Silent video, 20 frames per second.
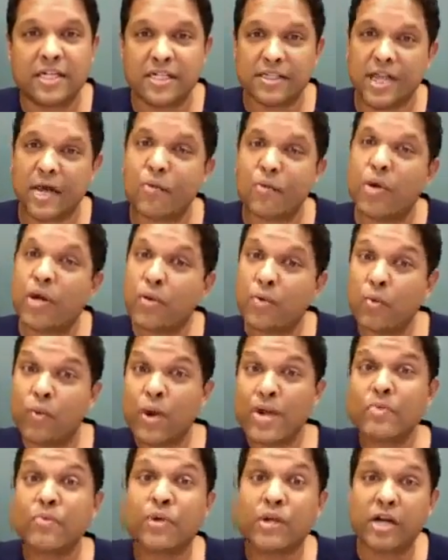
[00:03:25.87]
that
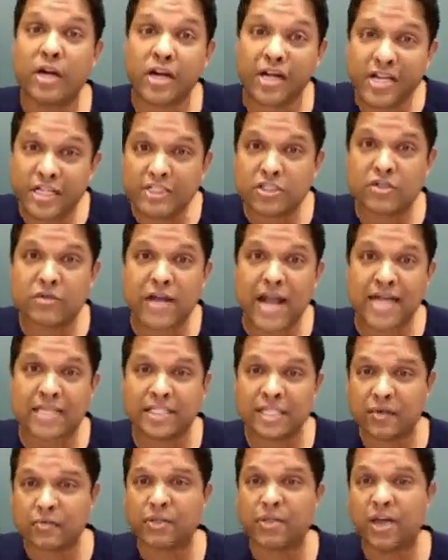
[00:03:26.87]
when we are
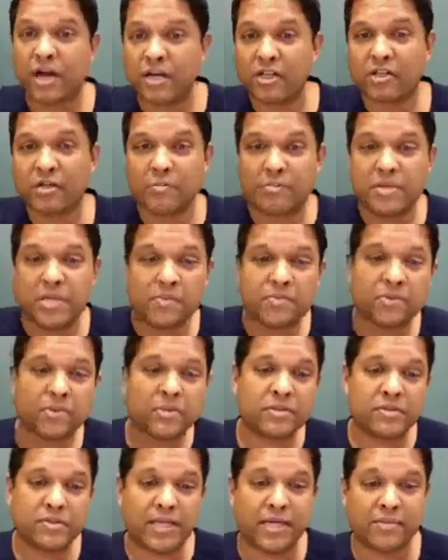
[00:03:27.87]
interacting with other
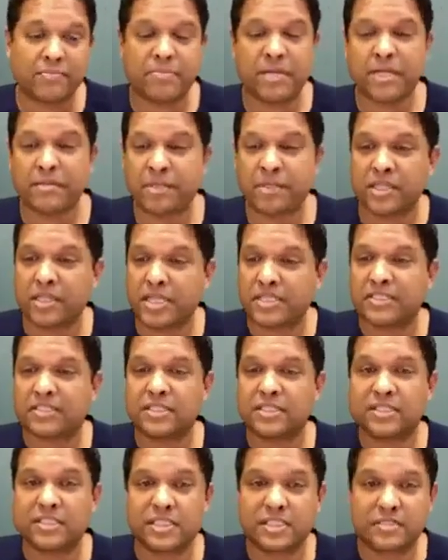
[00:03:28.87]
people that may be less
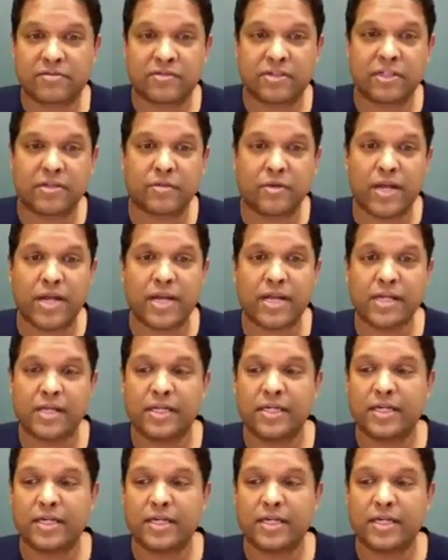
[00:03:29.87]
than 6 feet away,